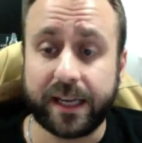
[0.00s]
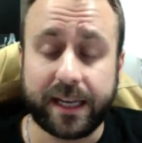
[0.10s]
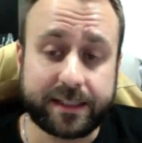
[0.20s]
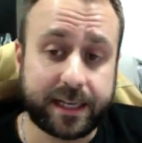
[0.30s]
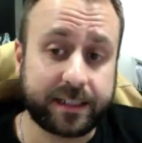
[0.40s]

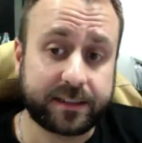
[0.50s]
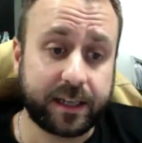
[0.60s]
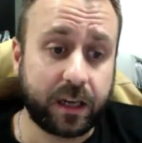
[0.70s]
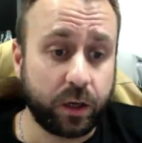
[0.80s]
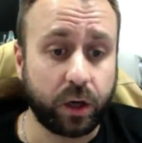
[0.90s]
It takes
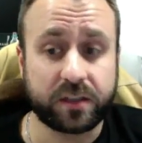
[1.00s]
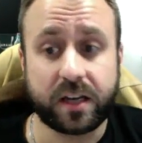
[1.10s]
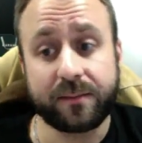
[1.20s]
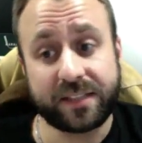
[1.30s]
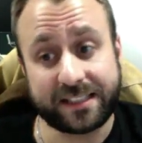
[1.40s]
a lot of
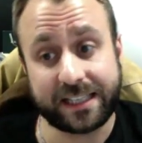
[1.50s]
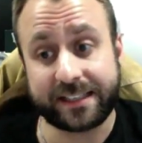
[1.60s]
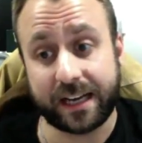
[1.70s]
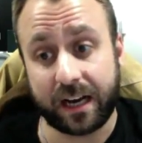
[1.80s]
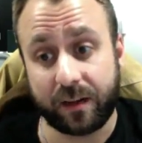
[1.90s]
time to set
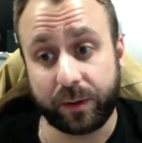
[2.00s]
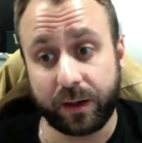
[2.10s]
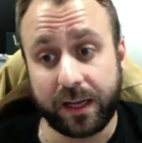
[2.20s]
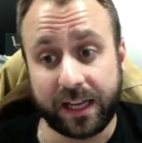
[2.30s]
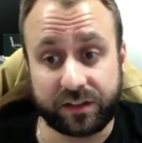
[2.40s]
it up,
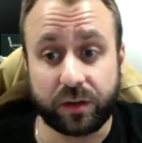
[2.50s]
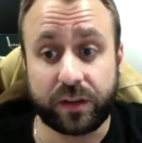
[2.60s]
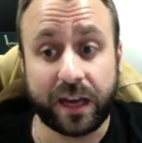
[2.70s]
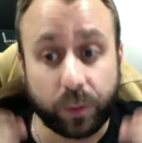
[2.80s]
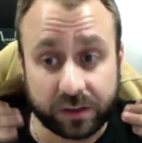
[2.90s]
and so
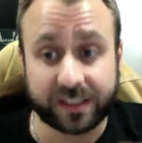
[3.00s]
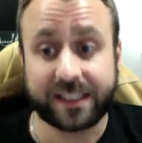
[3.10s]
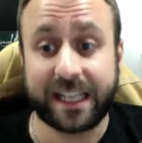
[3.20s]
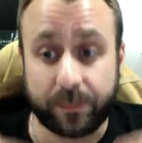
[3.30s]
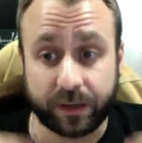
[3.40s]
they want to
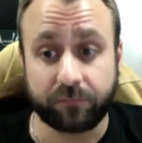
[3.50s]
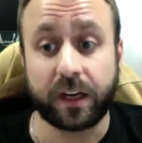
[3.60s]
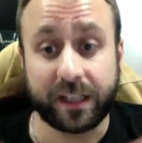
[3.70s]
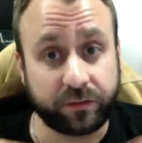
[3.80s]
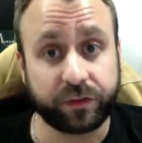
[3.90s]
keep it
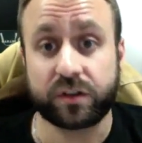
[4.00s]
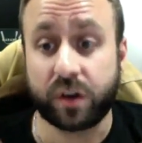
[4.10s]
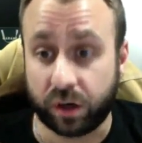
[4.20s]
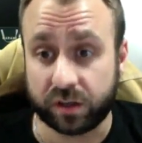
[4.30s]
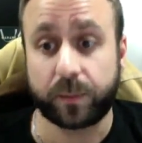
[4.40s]
running for as
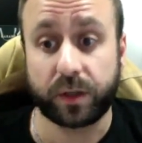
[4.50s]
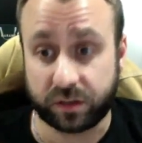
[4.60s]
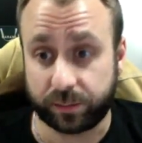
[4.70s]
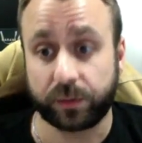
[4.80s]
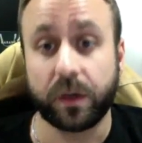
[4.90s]
long as
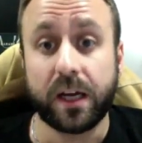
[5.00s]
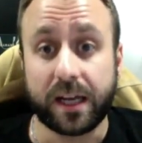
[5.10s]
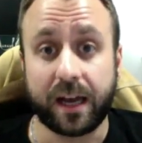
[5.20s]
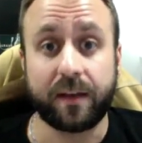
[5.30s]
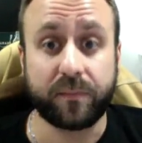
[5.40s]
possible,
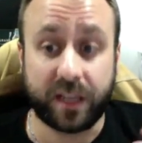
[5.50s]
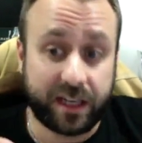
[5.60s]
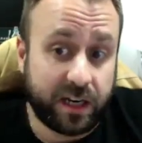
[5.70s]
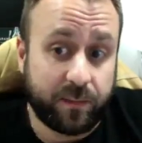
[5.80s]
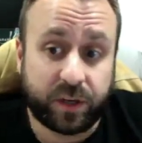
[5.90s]

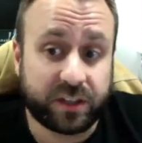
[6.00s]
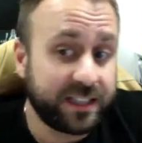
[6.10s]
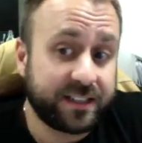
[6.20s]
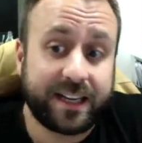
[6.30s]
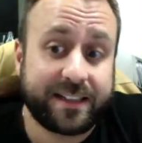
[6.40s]
because
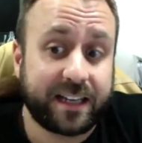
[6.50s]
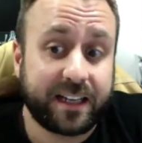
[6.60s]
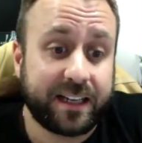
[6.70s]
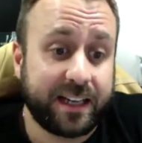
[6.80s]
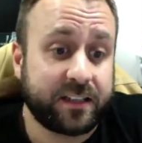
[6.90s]

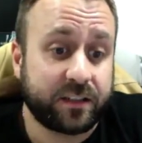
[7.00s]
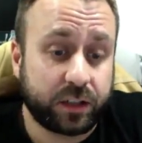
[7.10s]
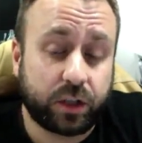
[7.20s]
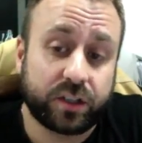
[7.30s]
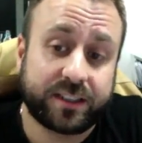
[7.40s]
it doesn't
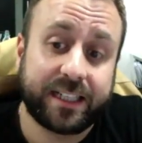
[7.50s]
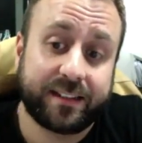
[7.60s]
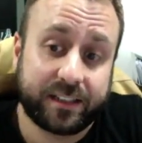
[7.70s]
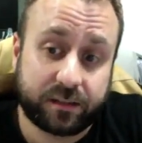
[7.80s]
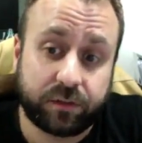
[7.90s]
cost
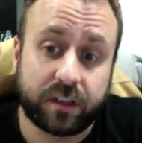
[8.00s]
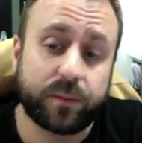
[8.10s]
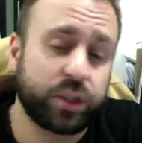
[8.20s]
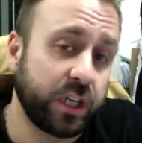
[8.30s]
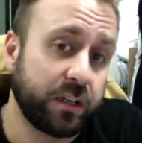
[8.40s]
anything to run the
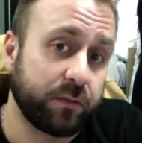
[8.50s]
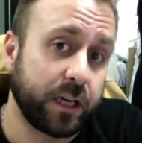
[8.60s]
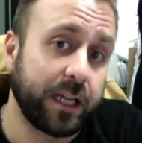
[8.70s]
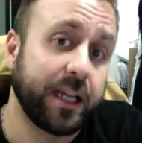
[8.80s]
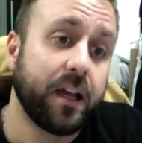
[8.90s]
machine,
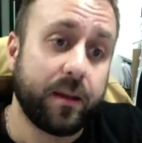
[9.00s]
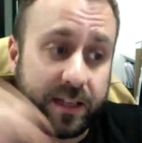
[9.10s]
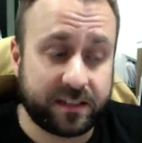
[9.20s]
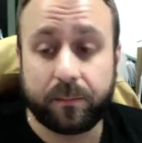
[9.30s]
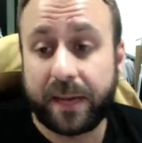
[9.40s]
really.
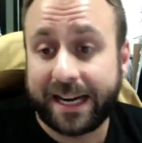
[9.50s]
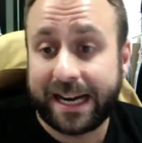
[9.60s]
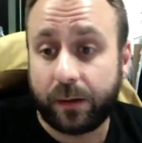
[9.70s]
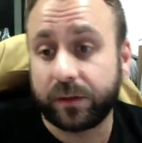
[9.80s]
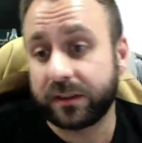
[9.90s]
It's the man
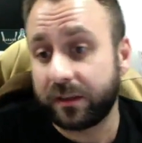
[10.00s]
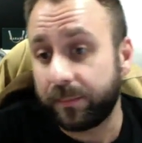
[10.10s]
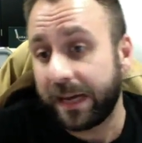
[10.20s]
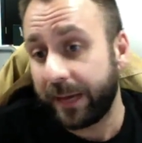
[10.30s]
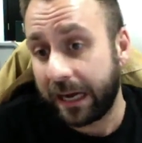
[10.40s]
hours and the
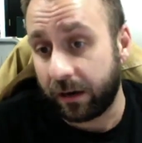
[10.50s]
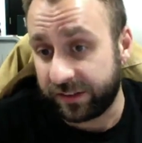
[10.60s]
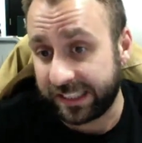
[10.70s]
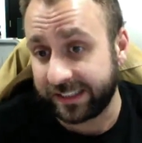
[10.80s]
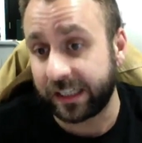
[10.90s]
manpower of
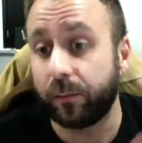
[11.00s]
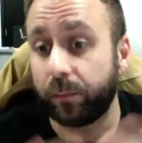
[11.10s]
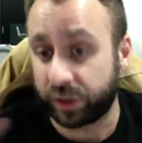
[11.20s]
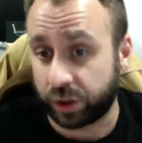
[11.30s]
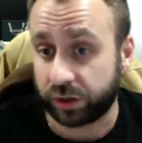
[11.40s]
setting it
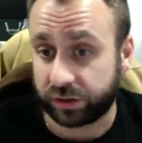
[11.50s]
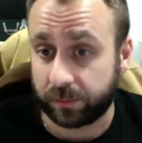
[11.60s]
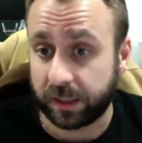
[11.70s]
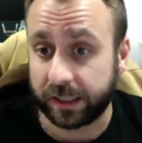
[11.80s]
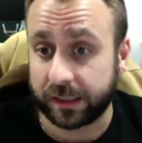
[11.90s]
which costs the
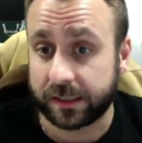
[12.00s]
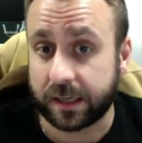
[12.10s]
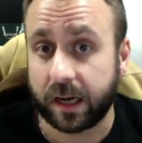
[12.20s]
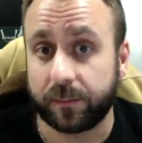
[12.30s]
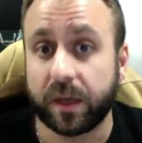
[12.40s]
money and the
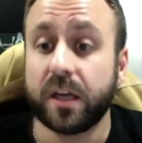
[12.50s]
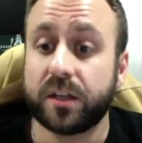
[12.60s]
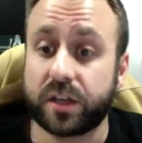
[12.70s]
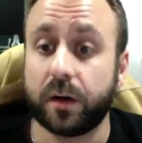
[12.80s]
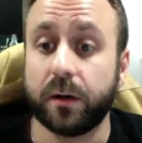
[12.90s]
time.
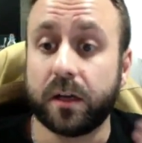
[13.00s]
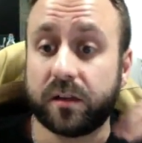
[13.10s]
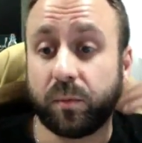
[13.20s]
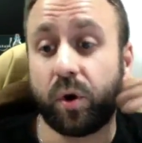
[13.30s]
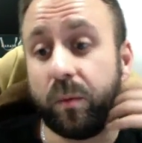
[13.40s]
So the
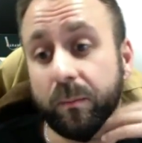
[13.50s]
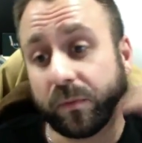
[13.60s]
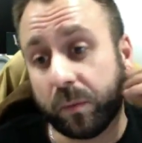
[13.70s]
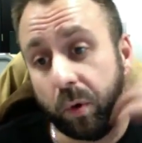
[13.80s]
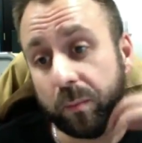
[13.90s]

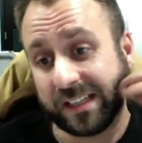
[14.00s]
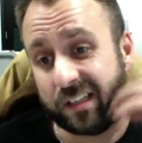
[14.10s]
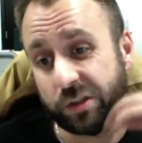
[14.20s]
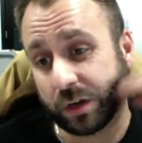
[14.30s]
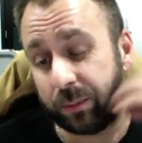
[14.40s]
more
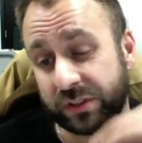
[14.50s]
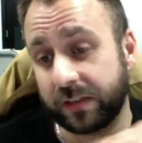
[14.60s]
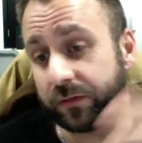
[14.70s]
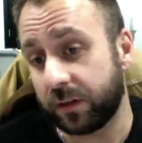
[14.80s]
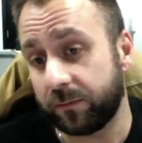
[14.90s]
meters you're able to
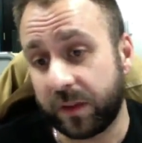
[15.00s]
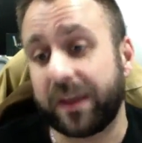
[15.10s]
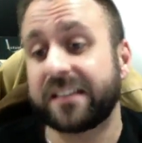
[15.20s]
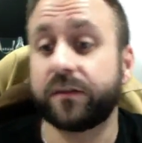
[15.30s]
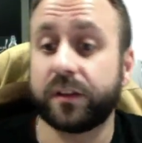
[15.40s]
give them, the
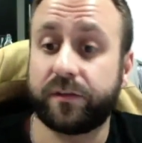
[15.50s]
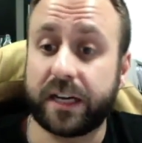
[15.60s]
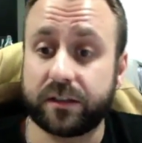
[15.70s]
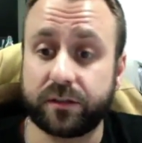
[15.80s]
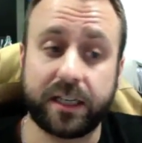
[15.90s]
better for the
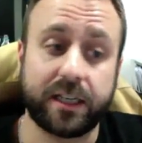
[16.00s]
factory.